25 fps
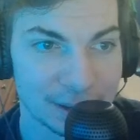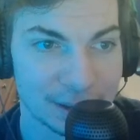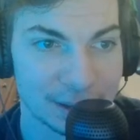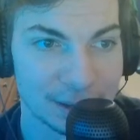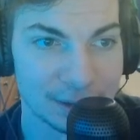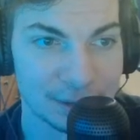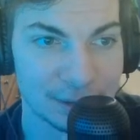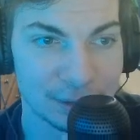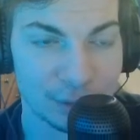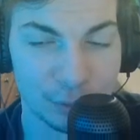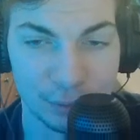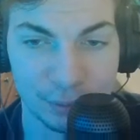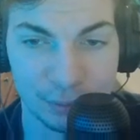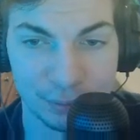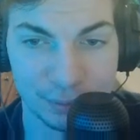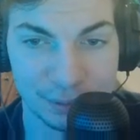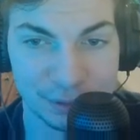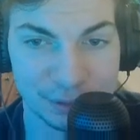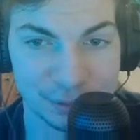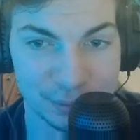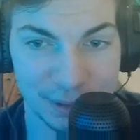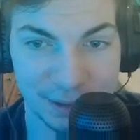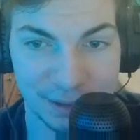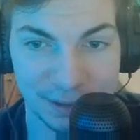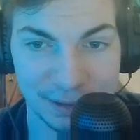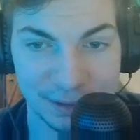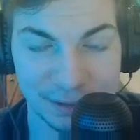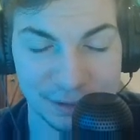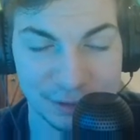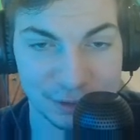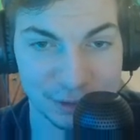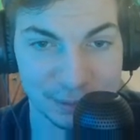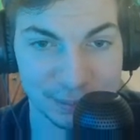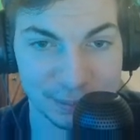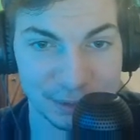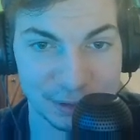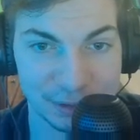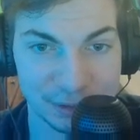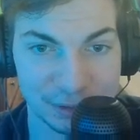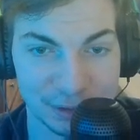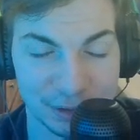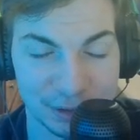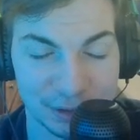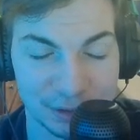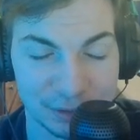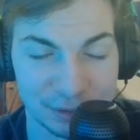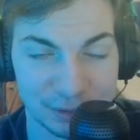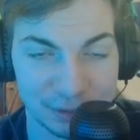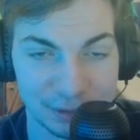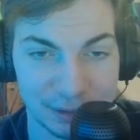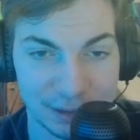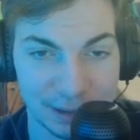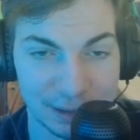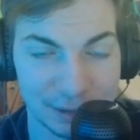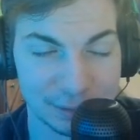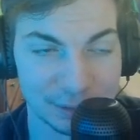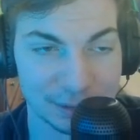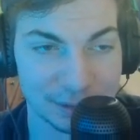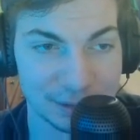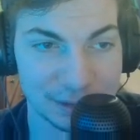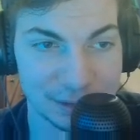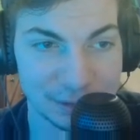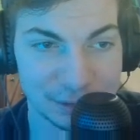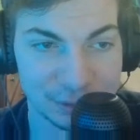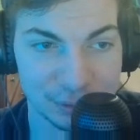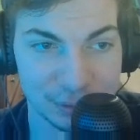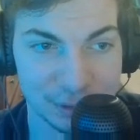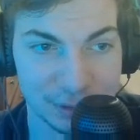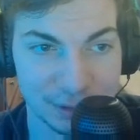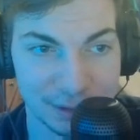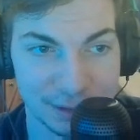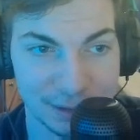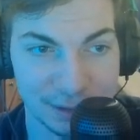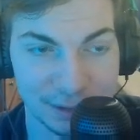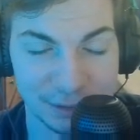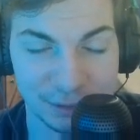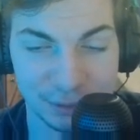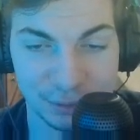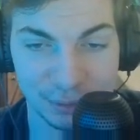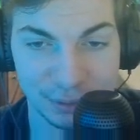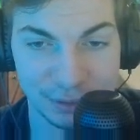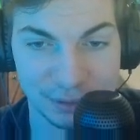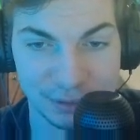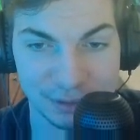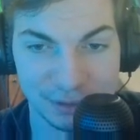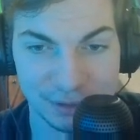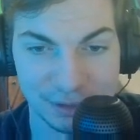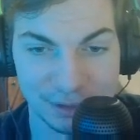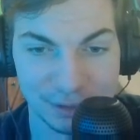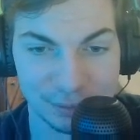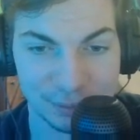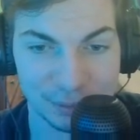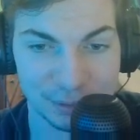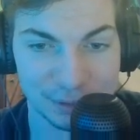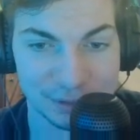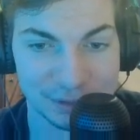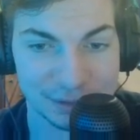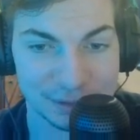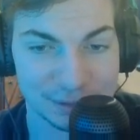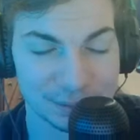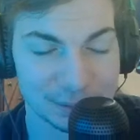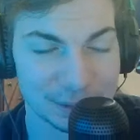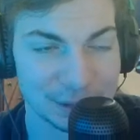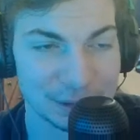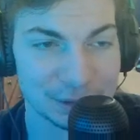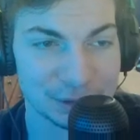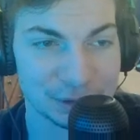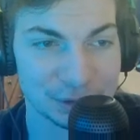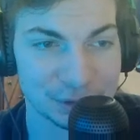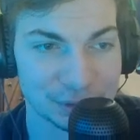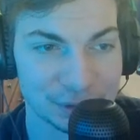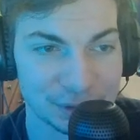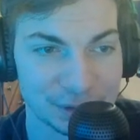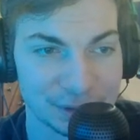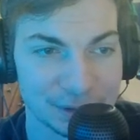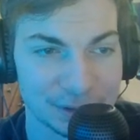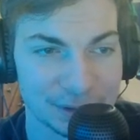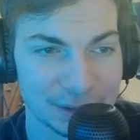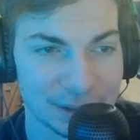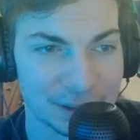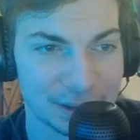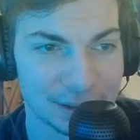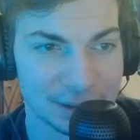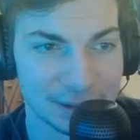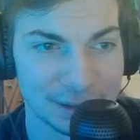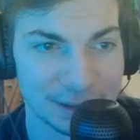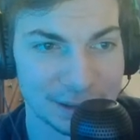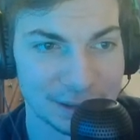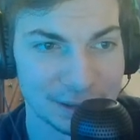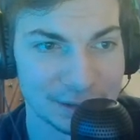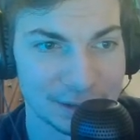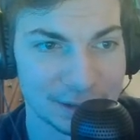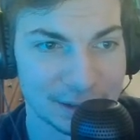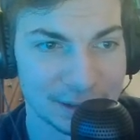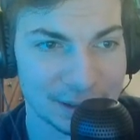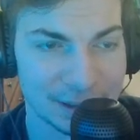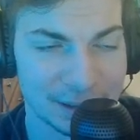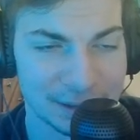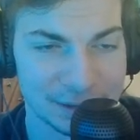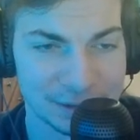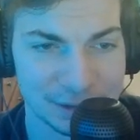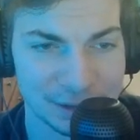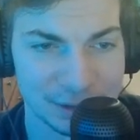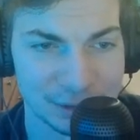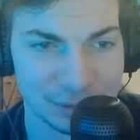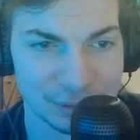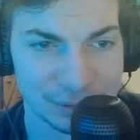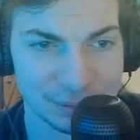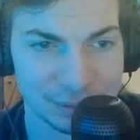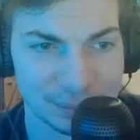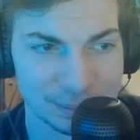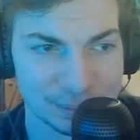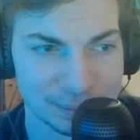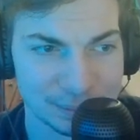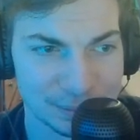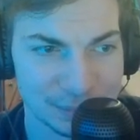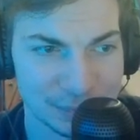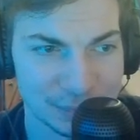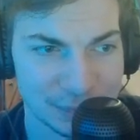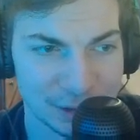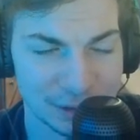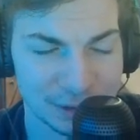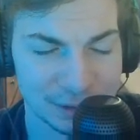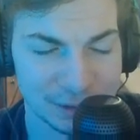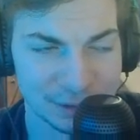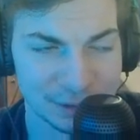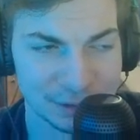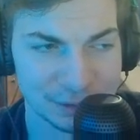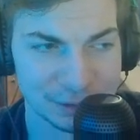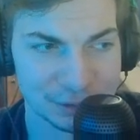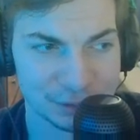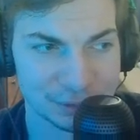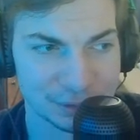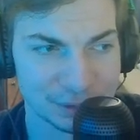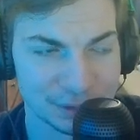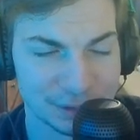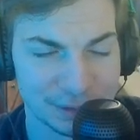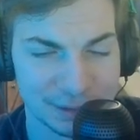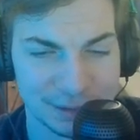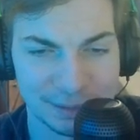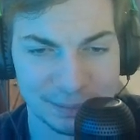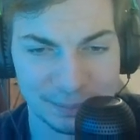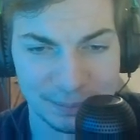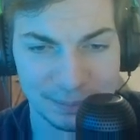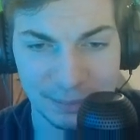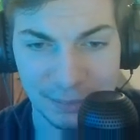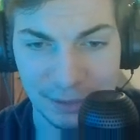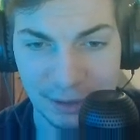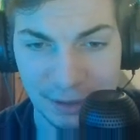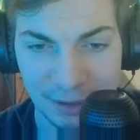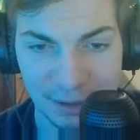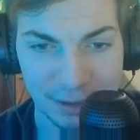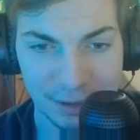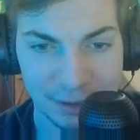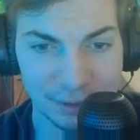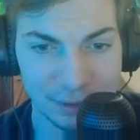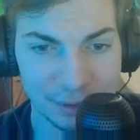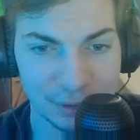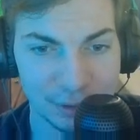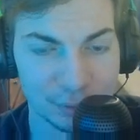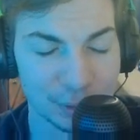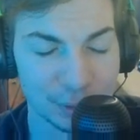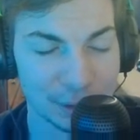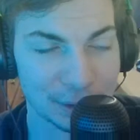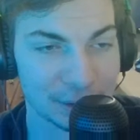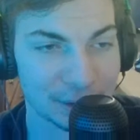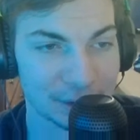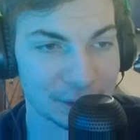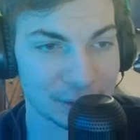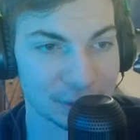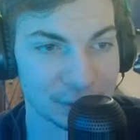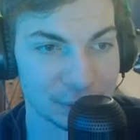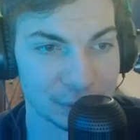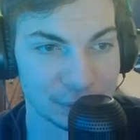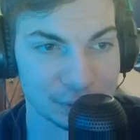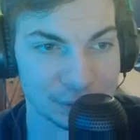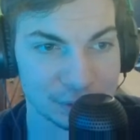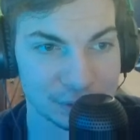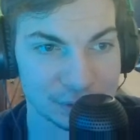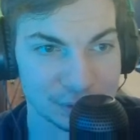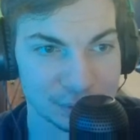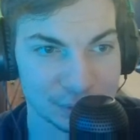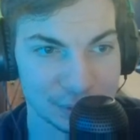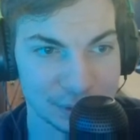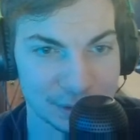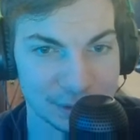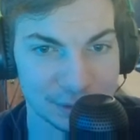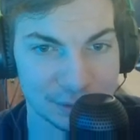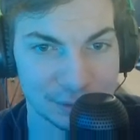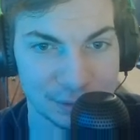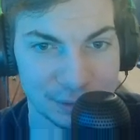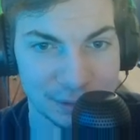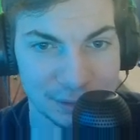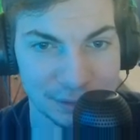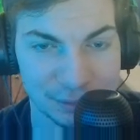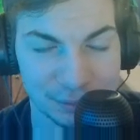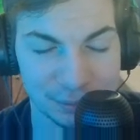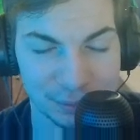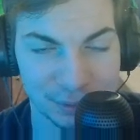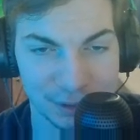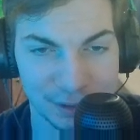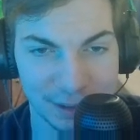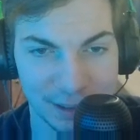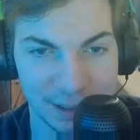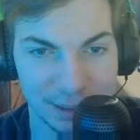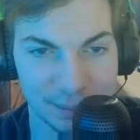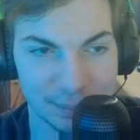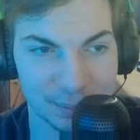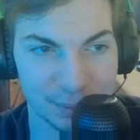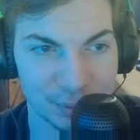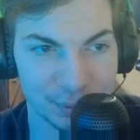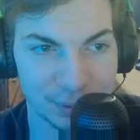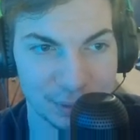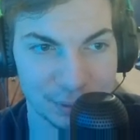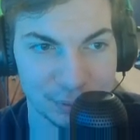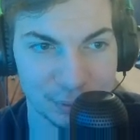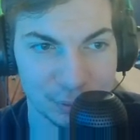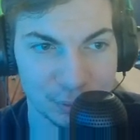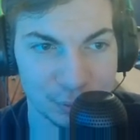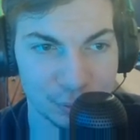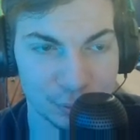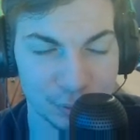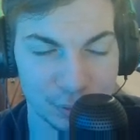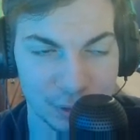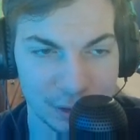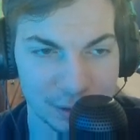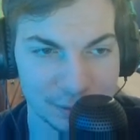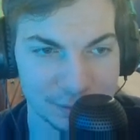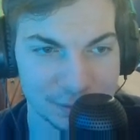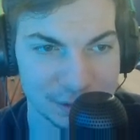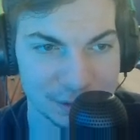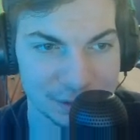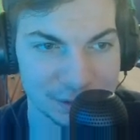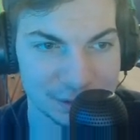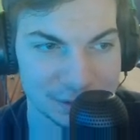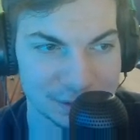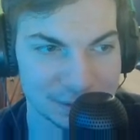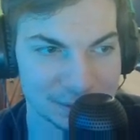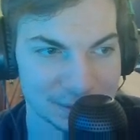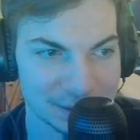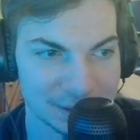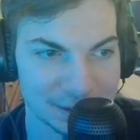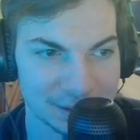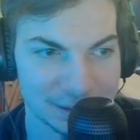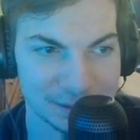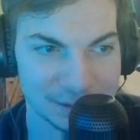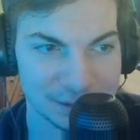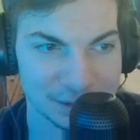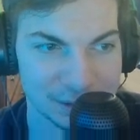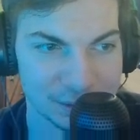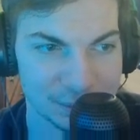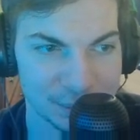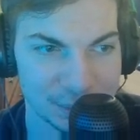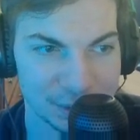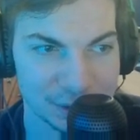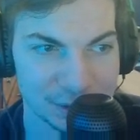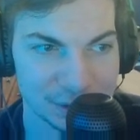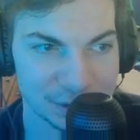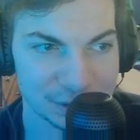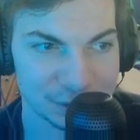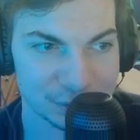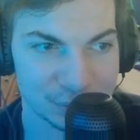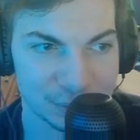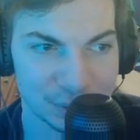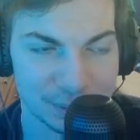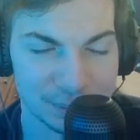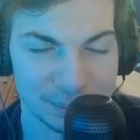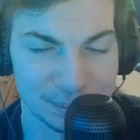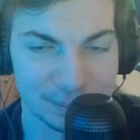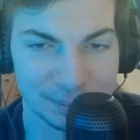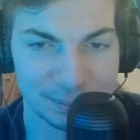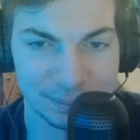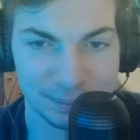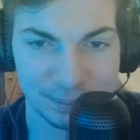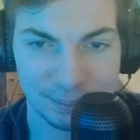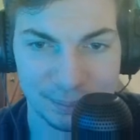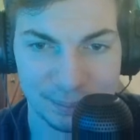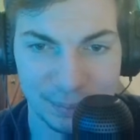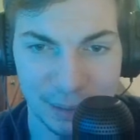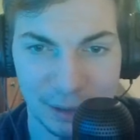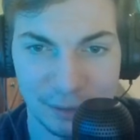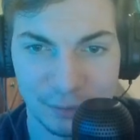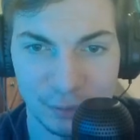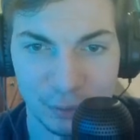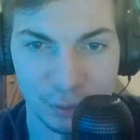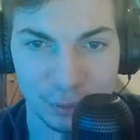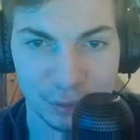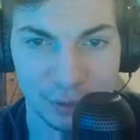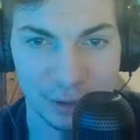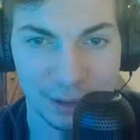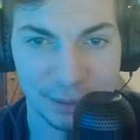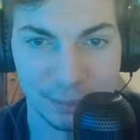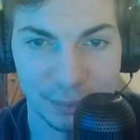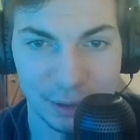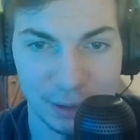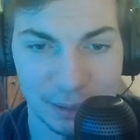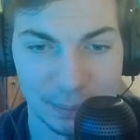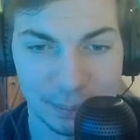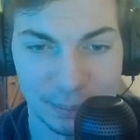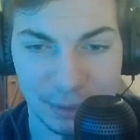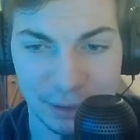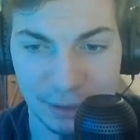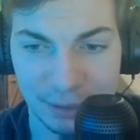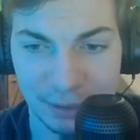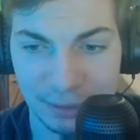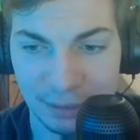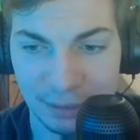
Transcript: the only reason why he slipped into the 3rd round and into our hands was he was injury. He had an ACL injury, and you know how that goes, where you have to rehab throughout the whole offseason, and it's going to be just one painful climb up, but